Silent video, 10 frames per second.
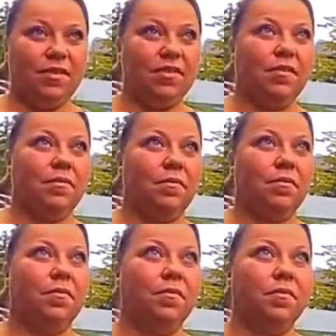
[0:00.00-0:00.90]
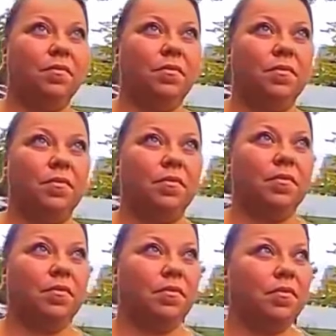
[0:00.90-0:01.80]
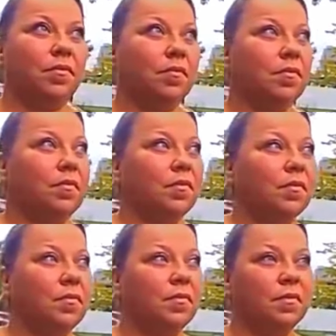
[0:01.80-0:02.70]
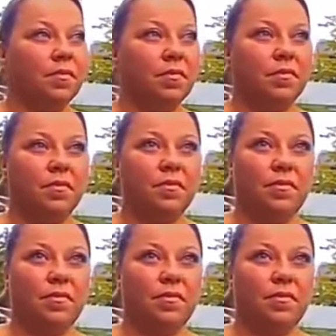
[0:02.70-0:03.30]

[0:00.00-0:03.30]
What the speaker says: No one is speaking in this clip.